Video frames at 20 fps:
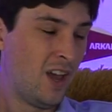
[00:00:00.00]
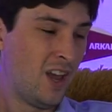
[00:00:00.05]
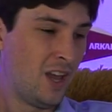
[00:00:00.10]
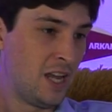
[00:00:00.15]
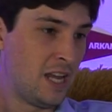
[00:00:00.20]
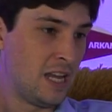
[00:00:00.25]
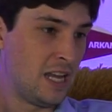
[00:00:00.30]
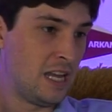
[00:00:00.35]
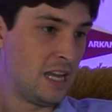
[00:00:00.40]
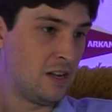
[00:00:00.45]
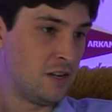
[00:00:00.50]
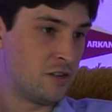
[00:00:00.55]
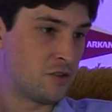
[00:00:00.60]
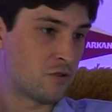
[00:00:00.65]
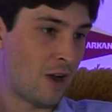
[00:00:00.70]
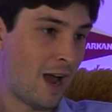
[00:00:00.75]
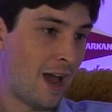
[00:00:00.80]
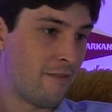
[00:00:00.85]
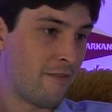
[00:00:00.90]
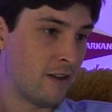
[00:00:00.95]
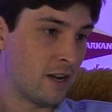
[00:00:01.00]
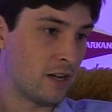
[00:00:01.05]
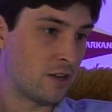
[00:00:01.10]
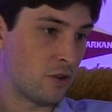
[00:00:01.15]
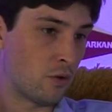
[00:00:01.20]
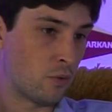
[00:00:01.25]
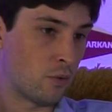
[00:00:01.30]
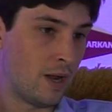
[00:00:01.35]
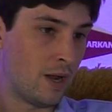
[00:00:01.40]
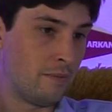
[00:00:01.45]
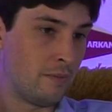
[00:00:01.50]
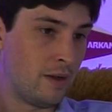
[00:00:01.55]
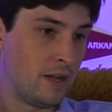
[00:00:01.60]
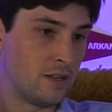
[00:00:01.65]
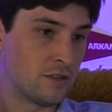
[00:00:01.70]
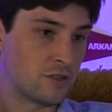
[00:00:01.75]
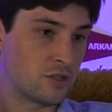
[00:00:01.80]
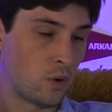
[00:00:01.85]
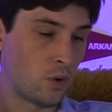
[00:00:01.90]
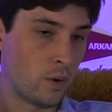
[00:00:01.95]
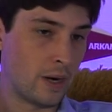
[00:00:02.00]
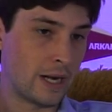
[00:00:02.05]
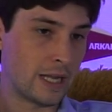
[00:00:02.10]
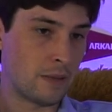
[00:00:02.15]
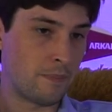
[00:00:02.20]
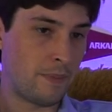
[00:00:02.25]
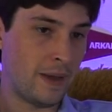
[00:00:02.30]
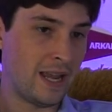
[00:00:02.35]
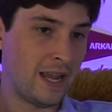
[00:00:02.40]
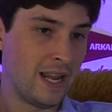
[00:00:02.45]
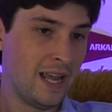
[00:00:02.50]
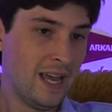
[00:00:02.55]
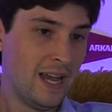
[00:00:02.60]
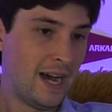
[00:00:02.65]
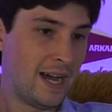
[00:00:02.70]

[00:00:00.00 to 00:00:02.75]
He's driving to the rim and scoring in the paint.